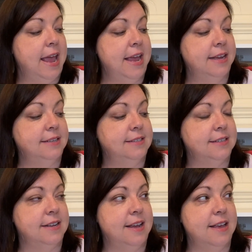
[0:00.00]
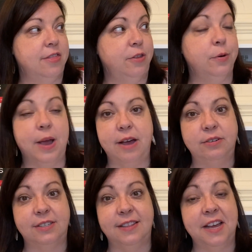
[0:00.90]
And
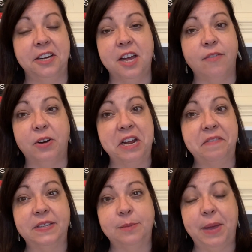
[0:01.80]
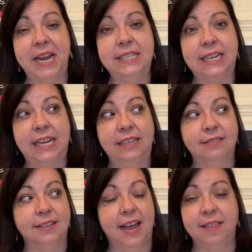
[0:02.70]
throughout the uncovering of this painting
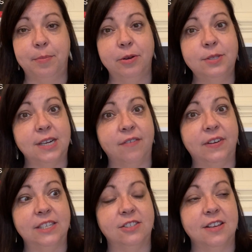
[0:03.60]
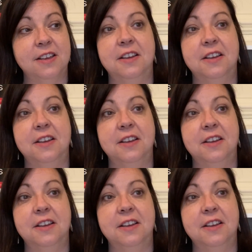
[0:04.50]
at the post office,